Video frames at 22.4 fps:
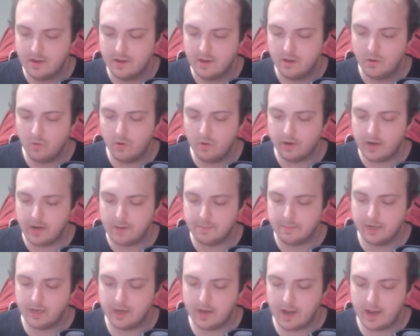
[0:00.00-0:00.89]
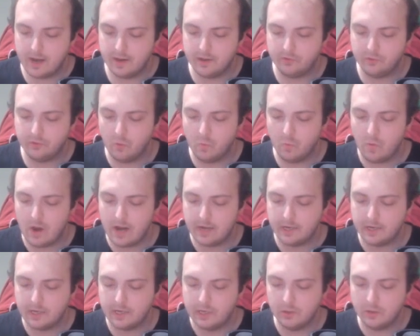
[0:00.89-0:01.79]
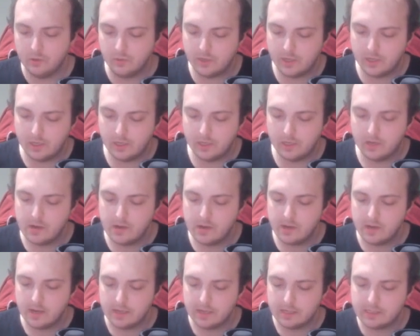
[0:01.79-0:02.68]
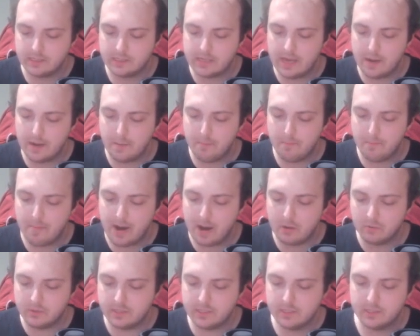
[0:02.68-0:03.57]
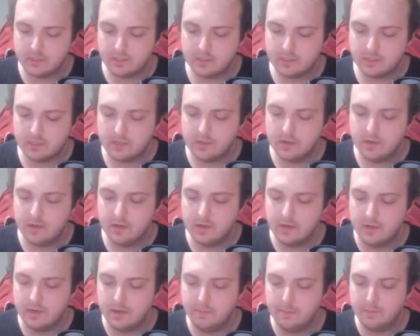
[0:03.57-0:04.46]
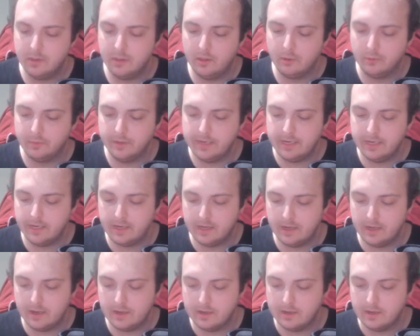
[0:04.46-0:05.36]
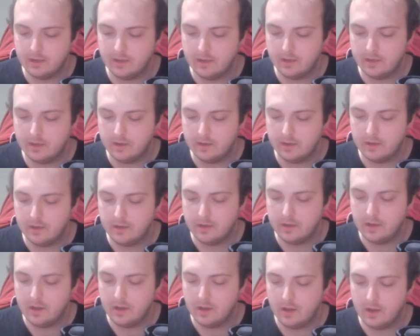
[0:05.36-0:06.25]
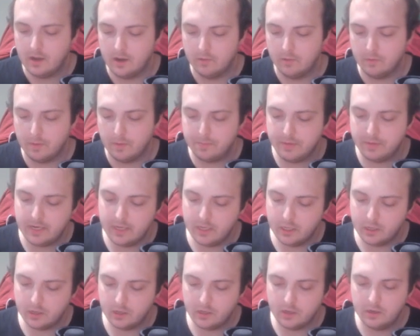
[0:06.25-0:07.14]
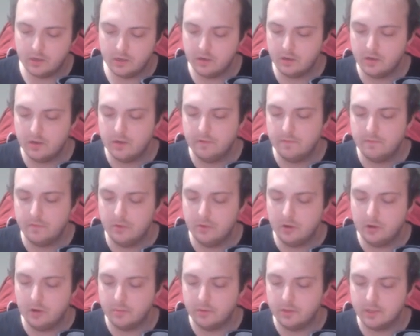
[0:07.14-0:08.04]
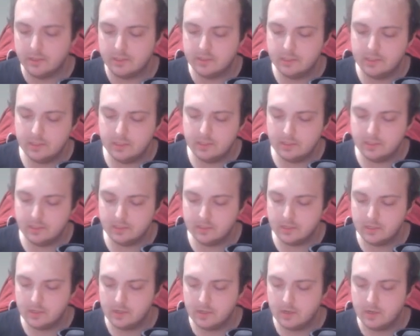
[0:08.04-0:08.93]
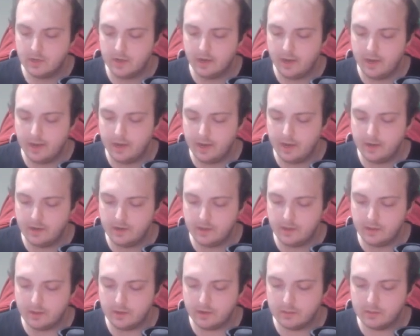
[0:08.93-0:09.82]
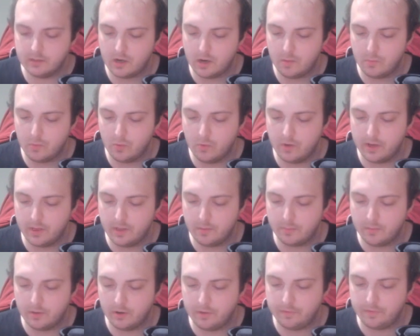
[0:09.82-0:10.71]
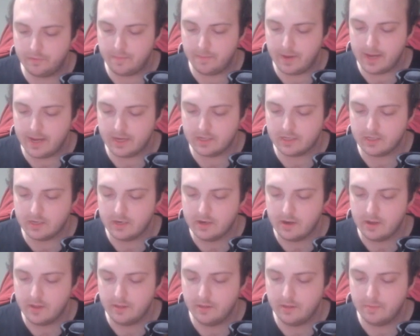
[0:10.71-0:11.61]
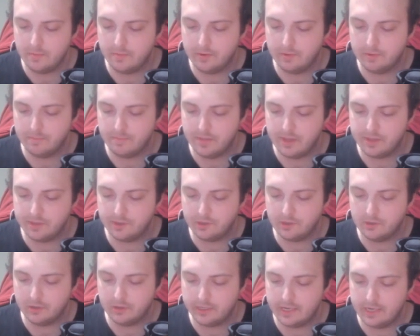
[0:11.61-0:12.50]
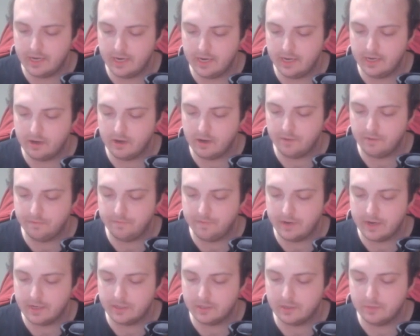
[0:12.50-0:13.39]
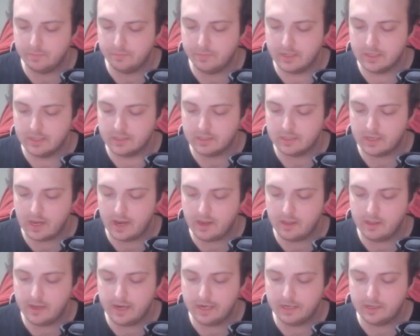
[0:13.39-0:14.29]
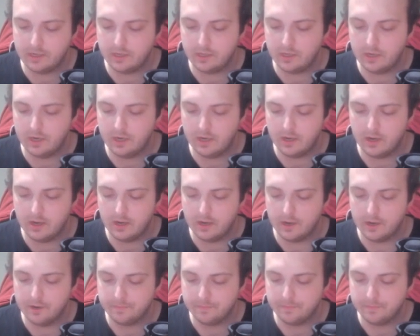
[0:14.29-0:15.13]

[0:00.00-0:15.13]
Origami Goddess, a Watkiyuki, a Set Mountis, Nemlaria, Repeater, Full Armor Exceeds, and there's our boy, the Baphomet, the mythical king of Phantom Beasts. I liked the